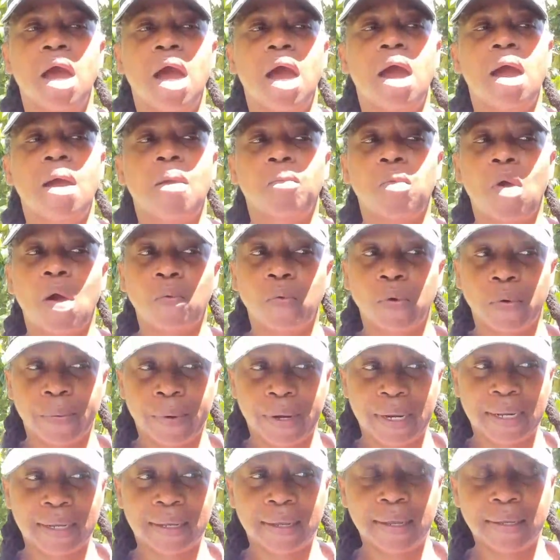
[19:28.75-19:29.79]
while we
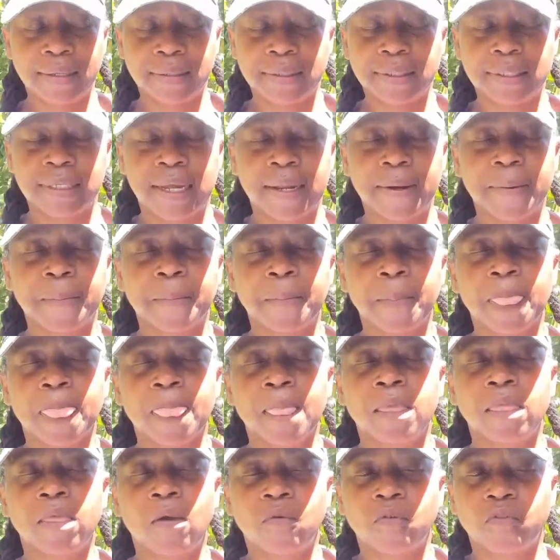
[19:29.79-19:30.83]
were in Kingston.
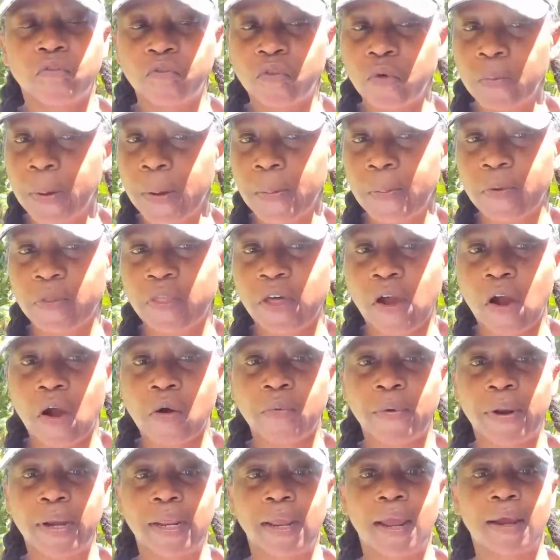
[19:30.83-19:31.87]
There were a few people there
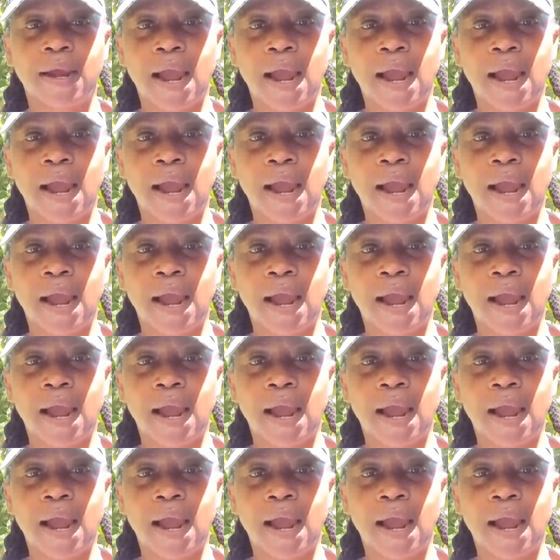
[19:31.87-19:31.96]
already.